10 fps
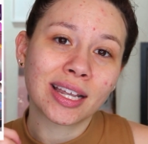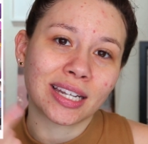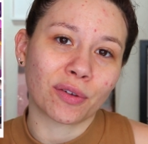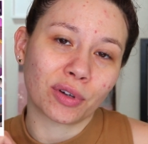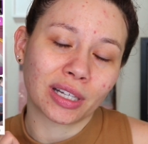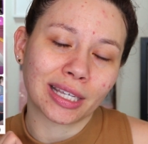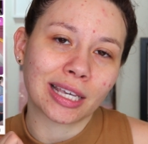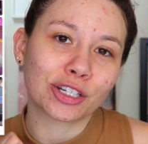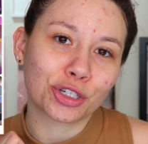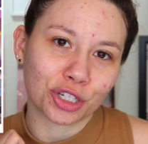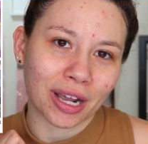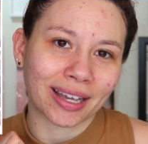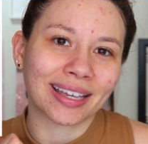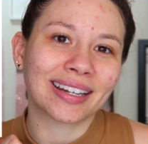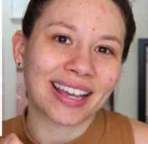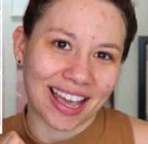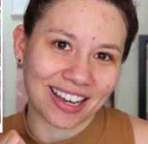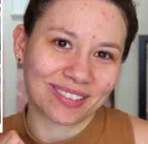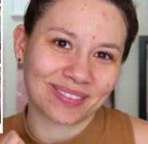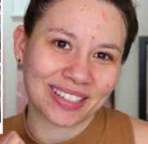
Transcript: Definitely check it out.